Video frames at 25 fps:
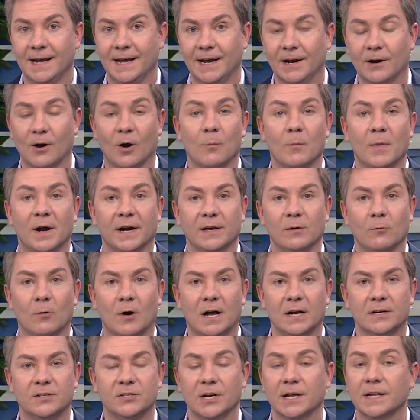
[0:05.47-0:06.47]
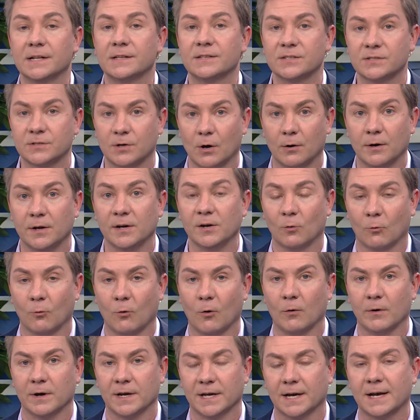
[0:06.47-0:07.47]
In our Money Watch, it's starting to
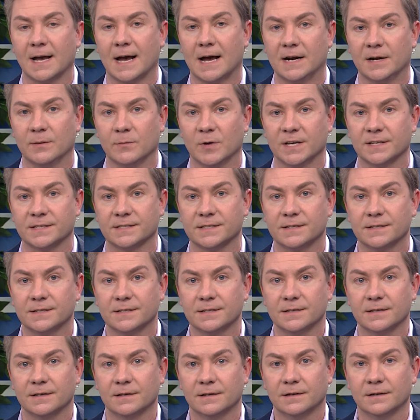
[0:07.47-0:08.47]
worry economists.